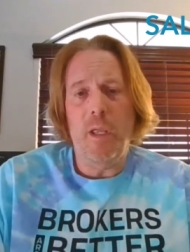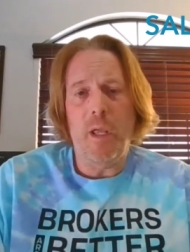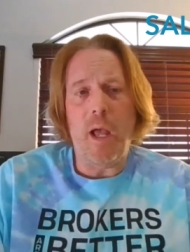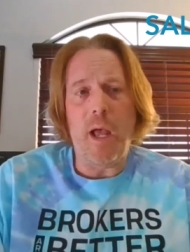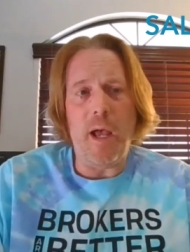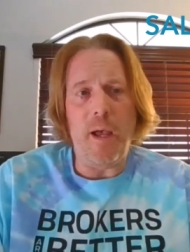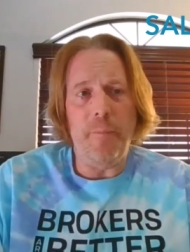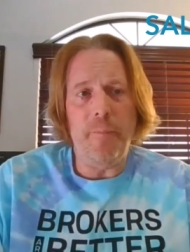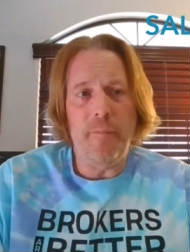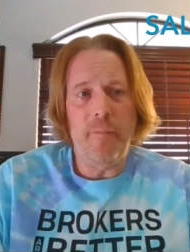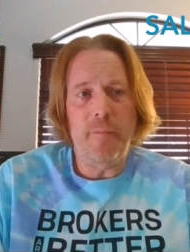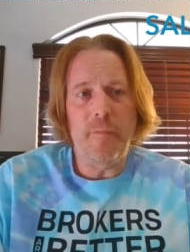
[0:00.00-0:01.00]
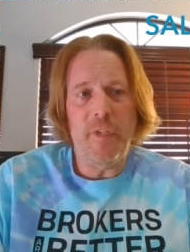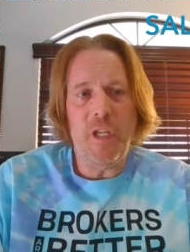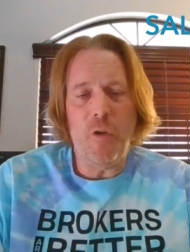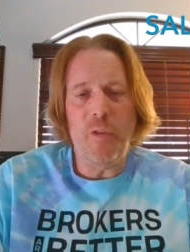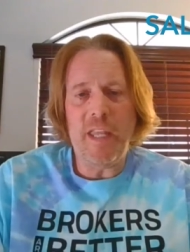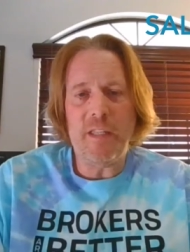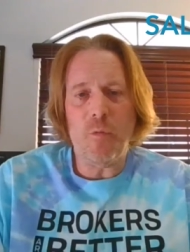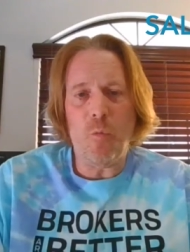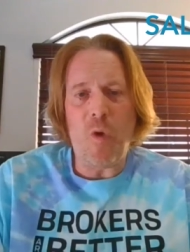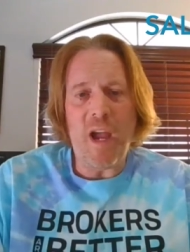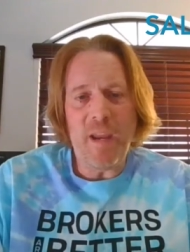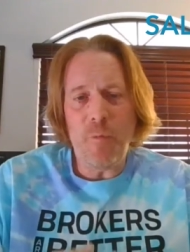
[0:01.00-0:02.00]
Um, you know that
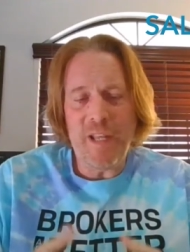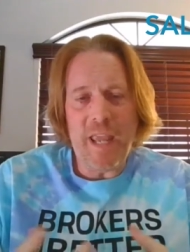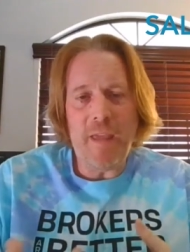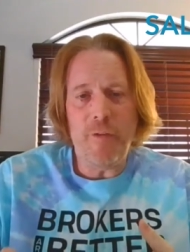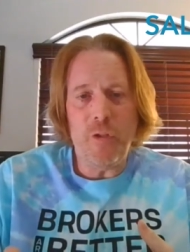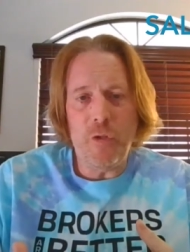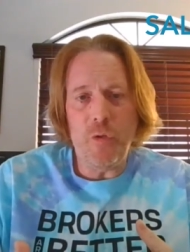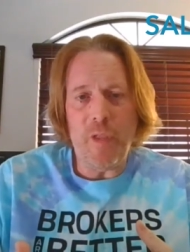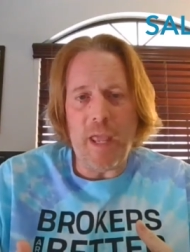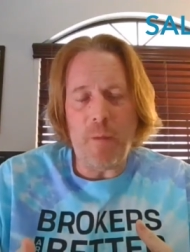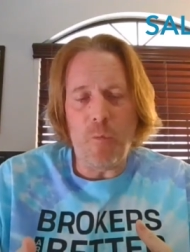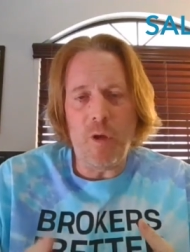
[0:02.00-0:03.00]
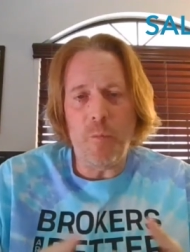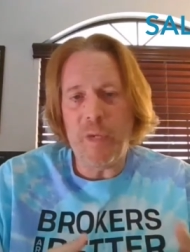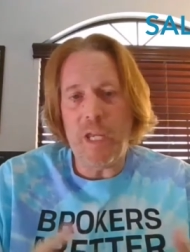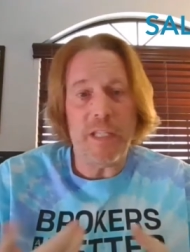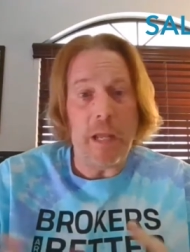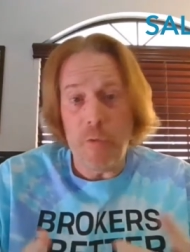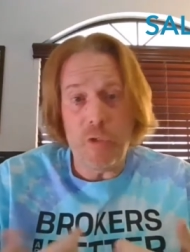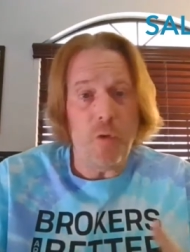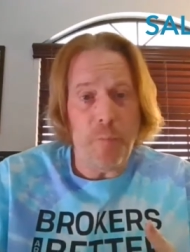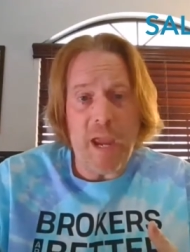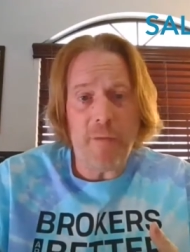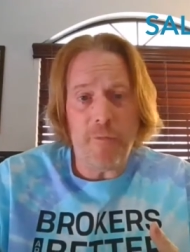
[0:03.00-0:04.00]
why would Evan do that? Well, because I would do
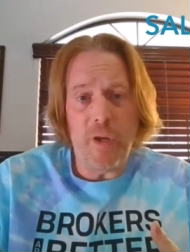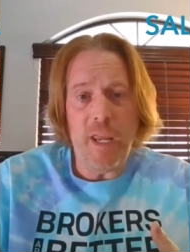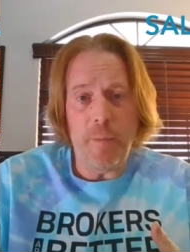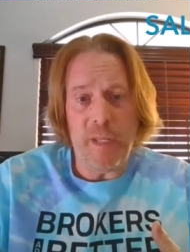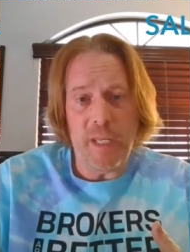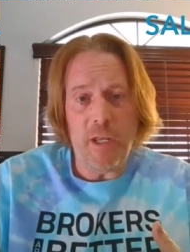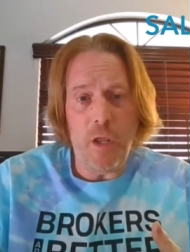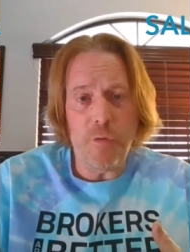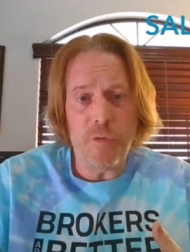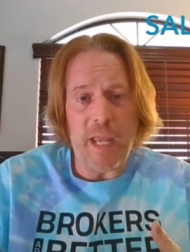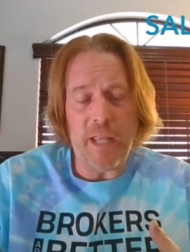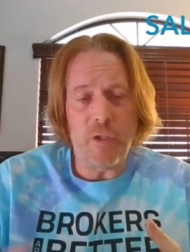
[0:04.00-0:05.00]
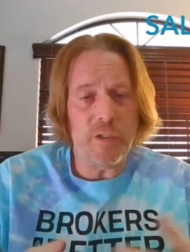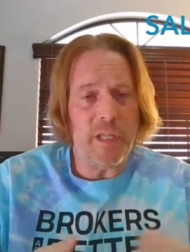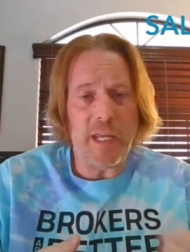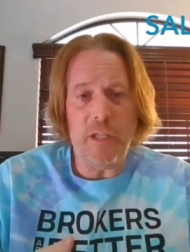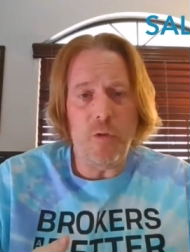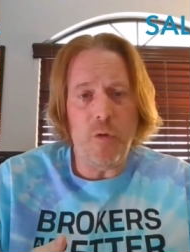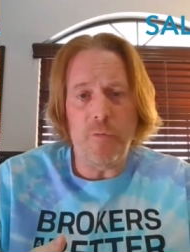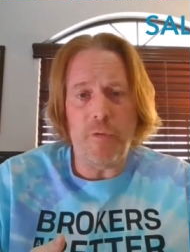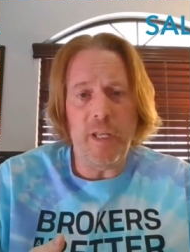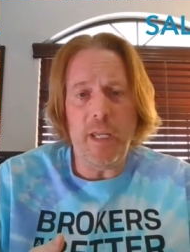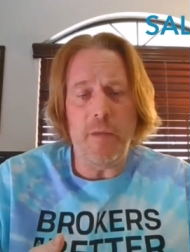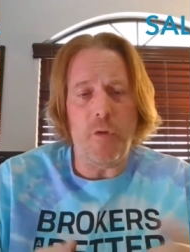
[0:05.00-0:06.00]
it back for him, and he knows that. Just like I do it for
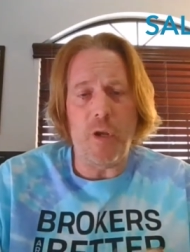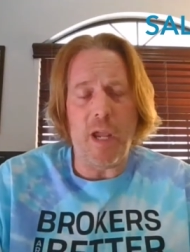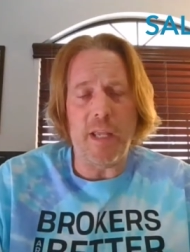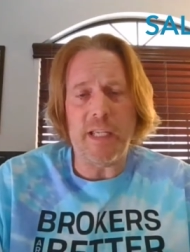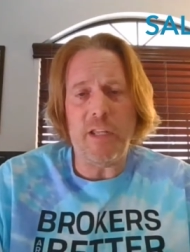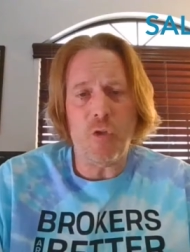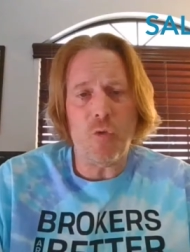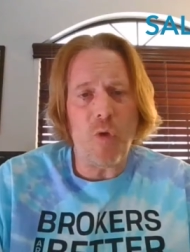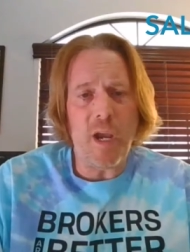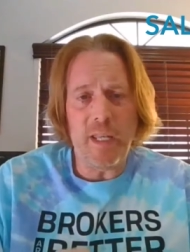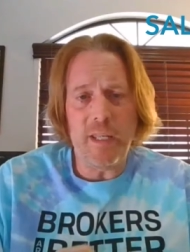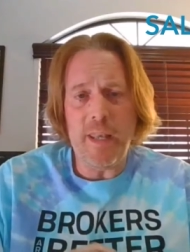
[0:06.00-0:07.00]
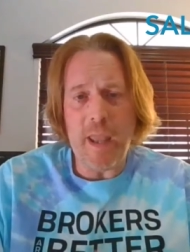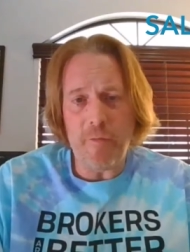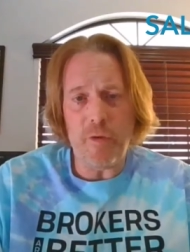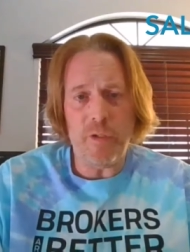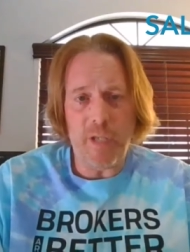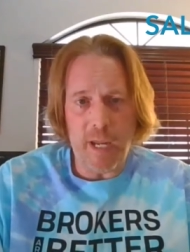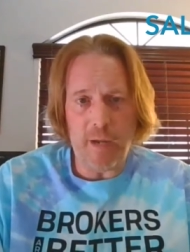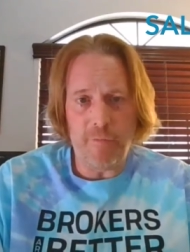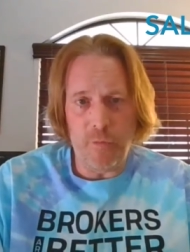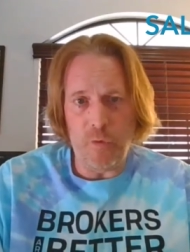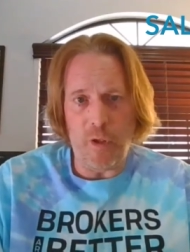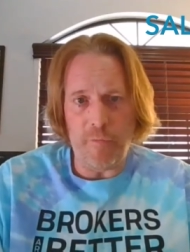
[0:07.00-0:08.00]
any of you guys, I try to never take
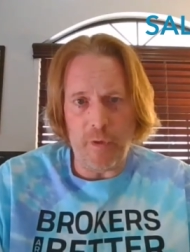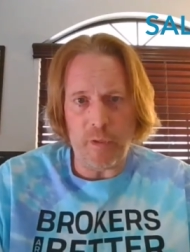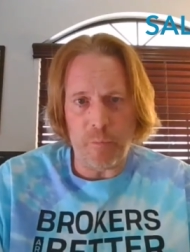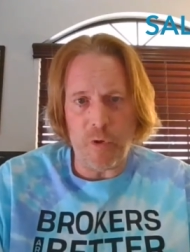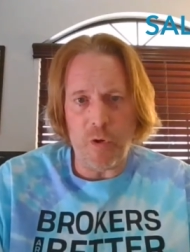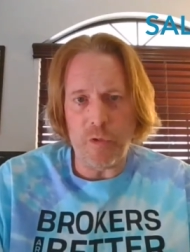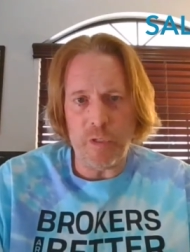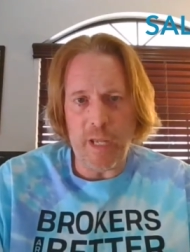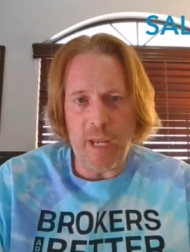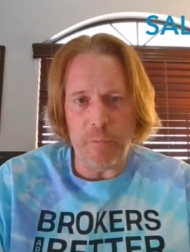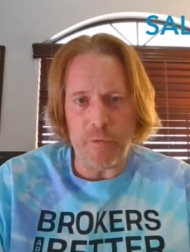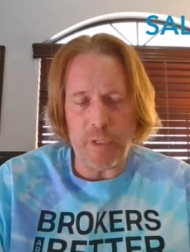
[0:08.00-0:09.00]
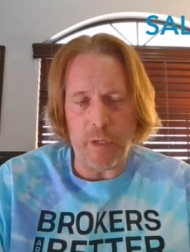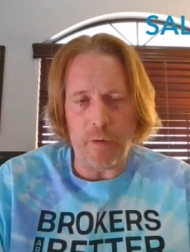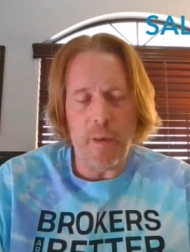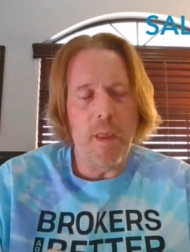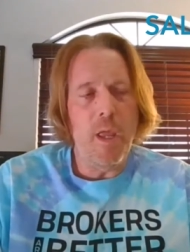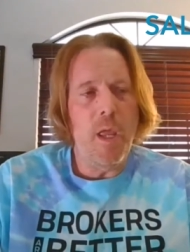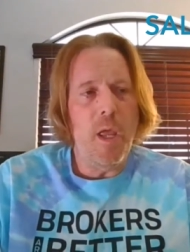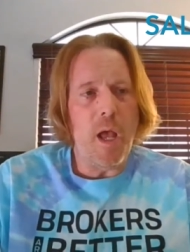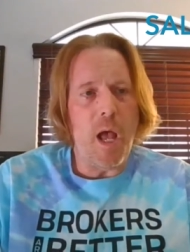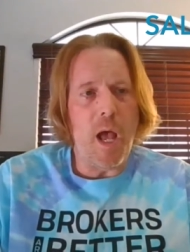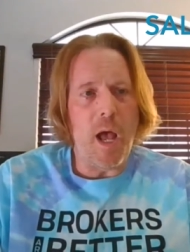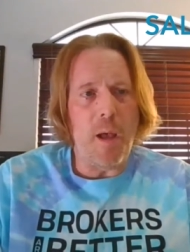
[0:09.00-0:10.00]
food off other brokers' tables here.
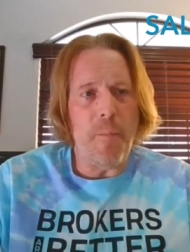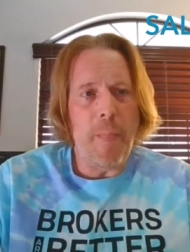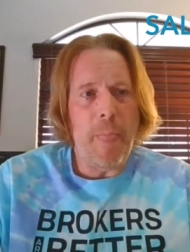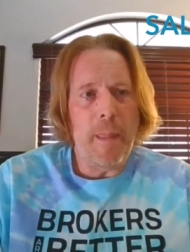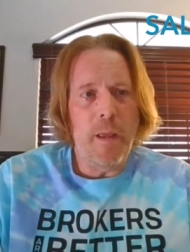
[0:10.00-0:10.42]
Um,